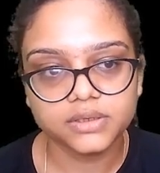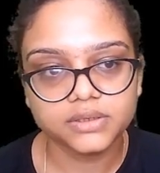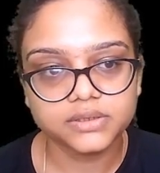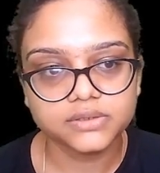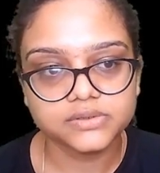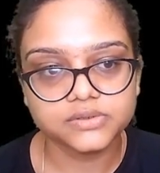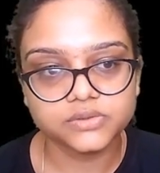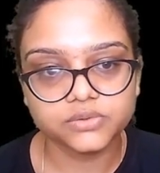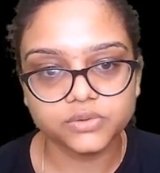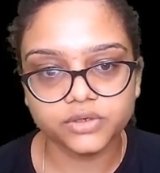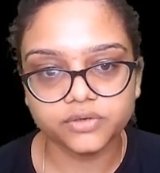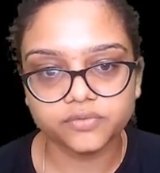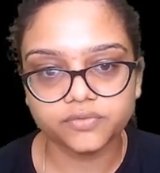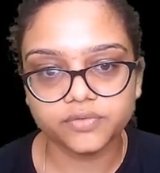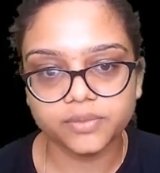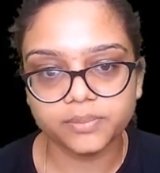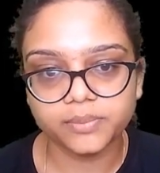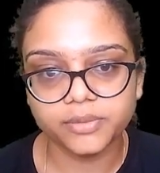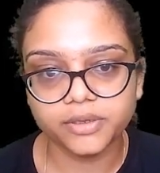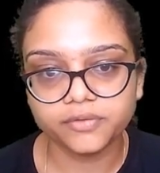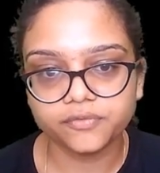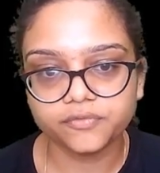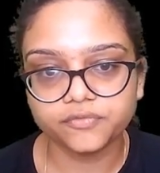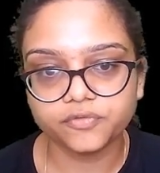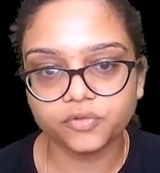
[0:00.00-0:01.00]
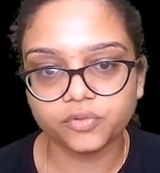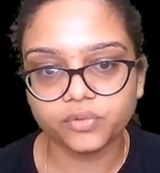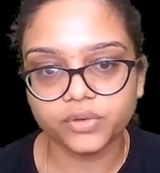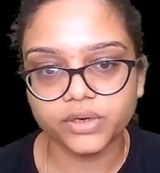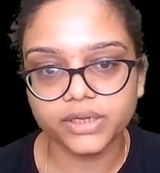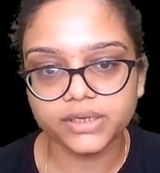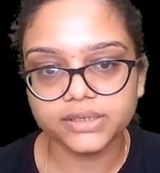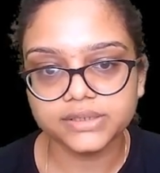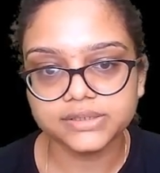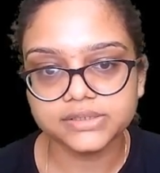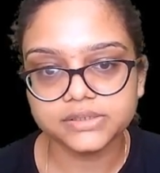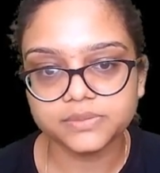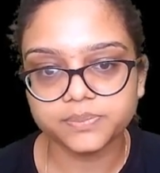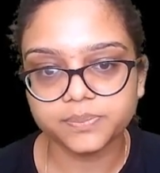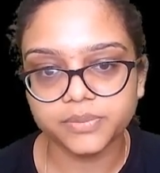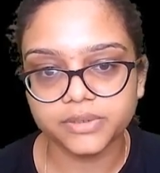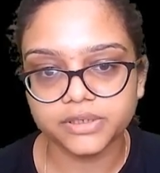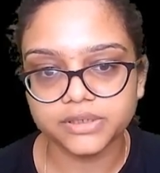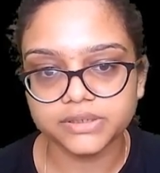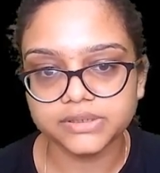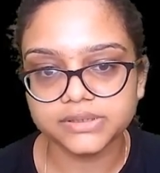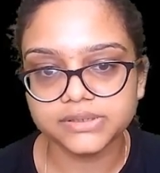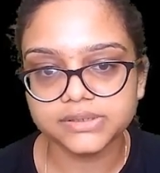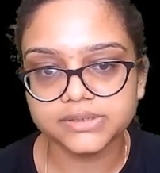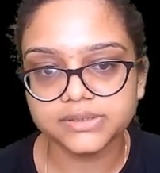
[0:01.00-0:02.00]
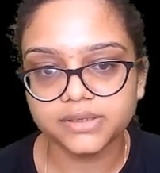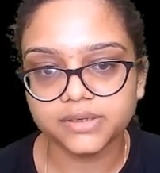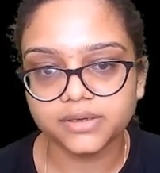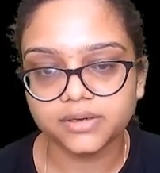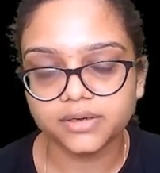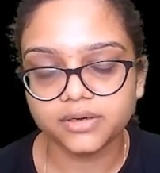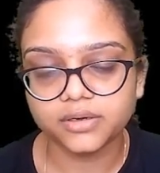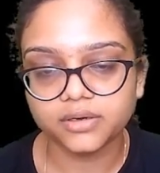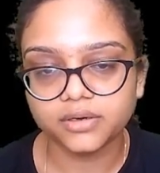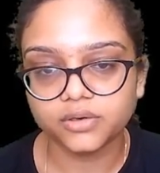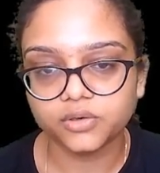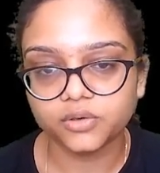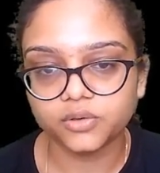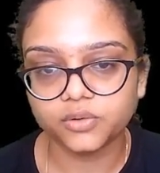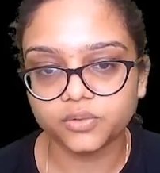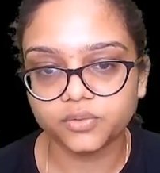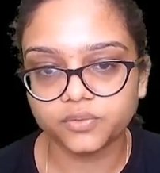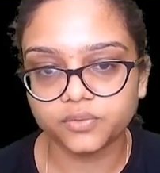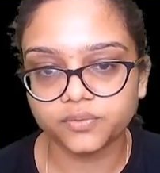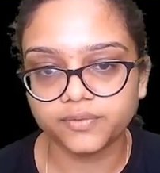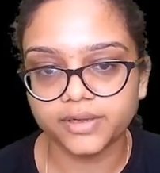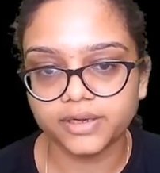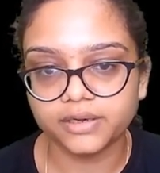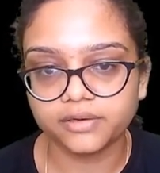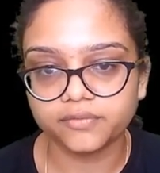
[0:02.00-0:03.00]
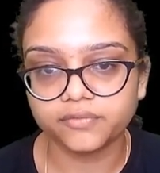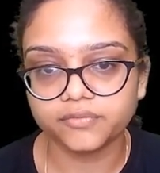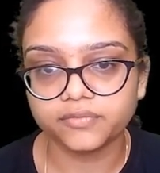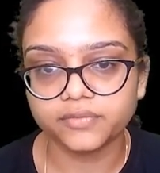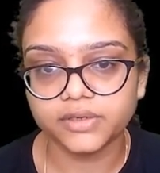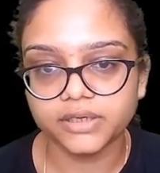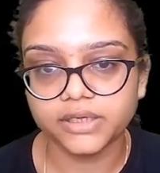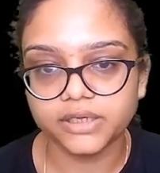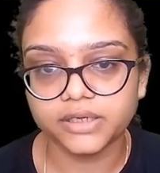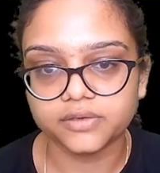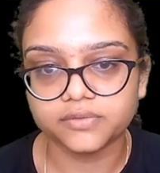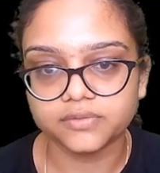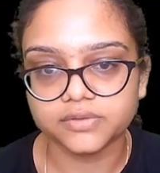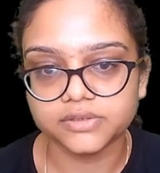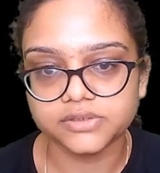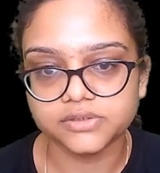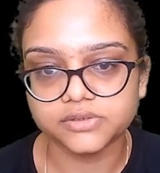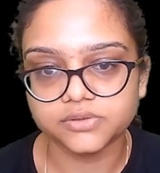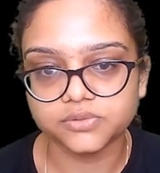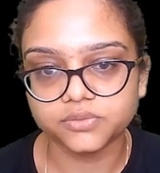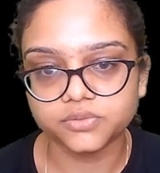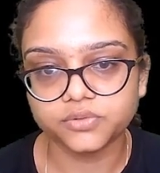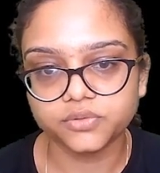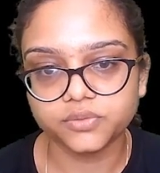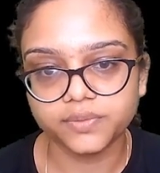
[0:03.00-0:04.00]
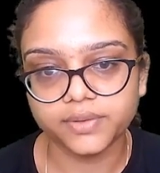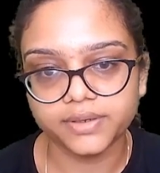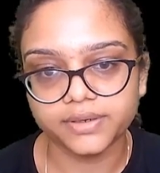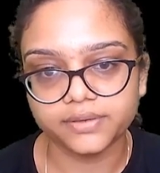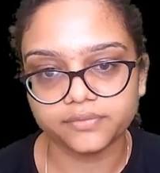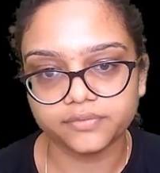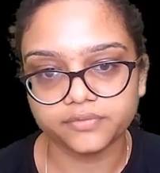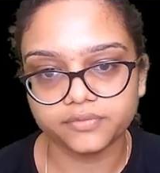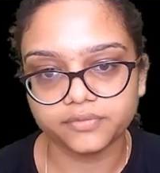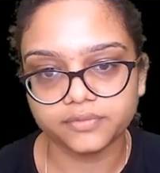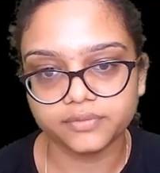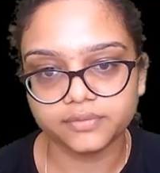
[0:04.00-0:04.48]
So it will be 4x plus 12 equals to 12.